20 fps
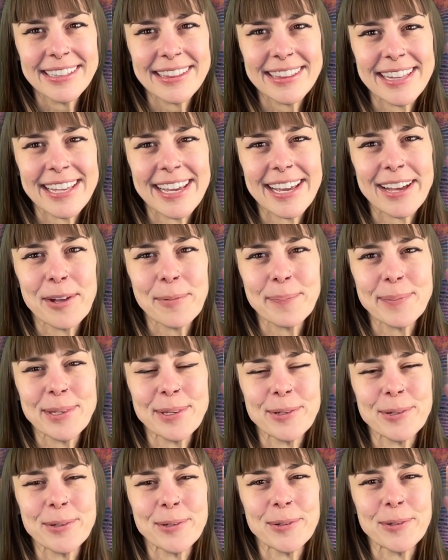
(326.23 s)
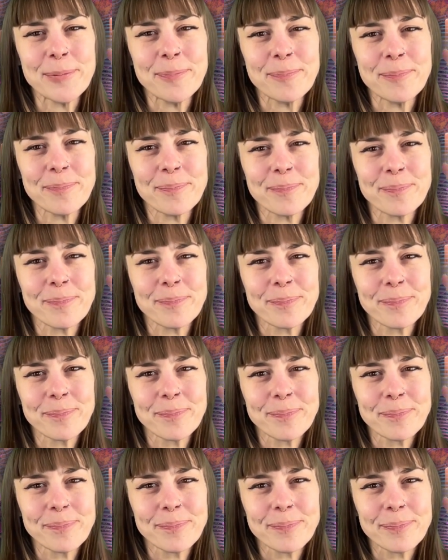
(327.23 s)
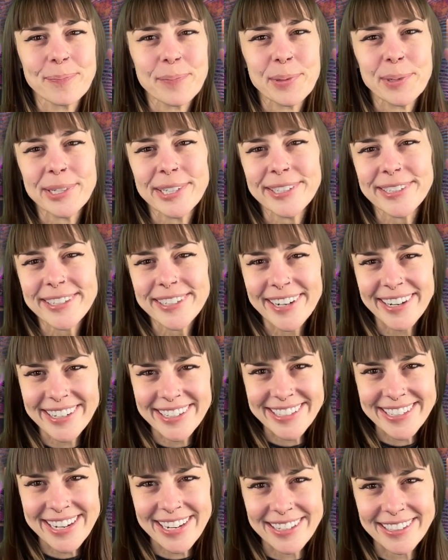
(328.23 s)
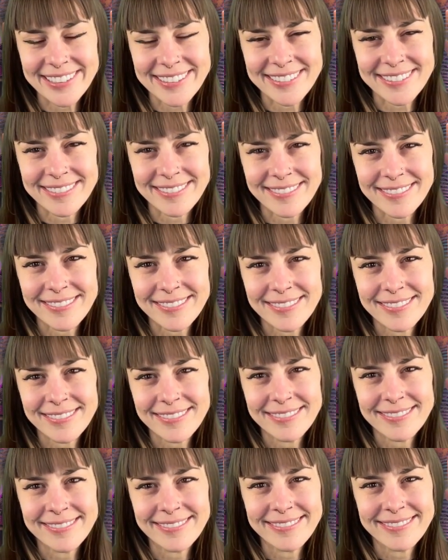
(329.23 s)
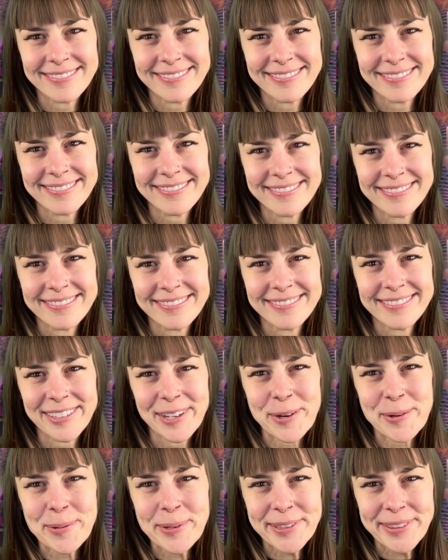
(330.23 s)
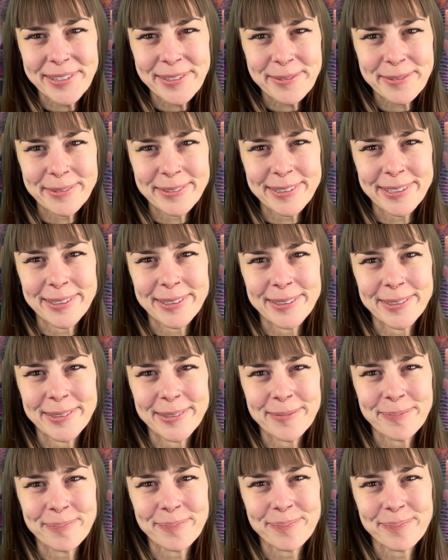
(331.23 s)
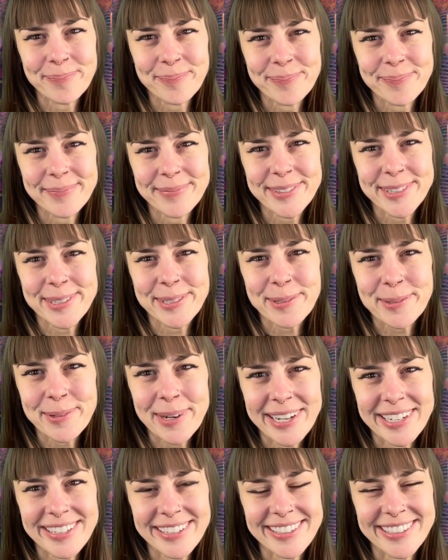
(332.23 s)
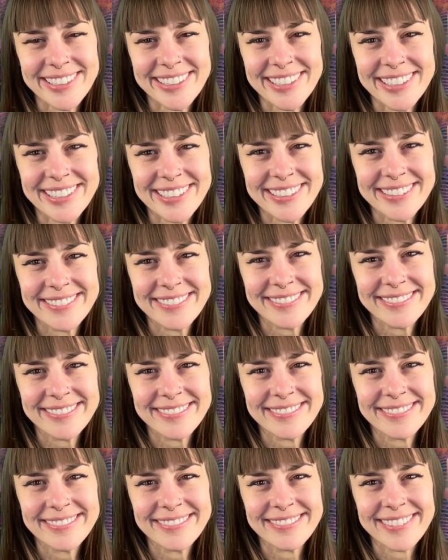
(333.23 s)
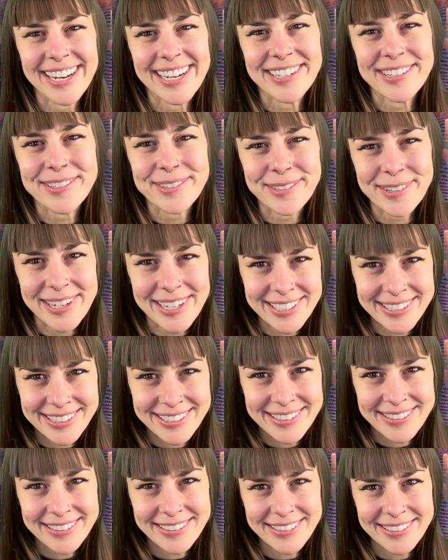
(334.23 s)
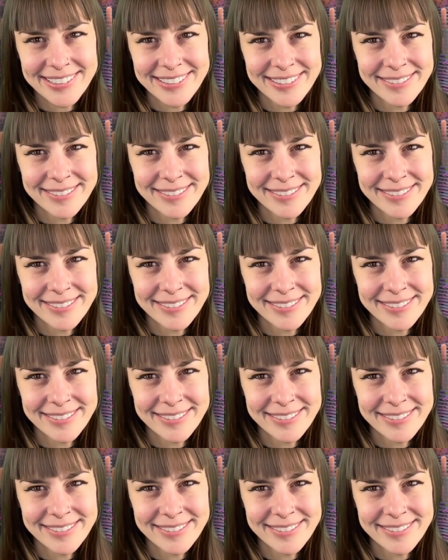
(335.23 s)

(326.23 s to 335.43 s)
They help you Put your guard down. Go with the flow. Surrender and trust.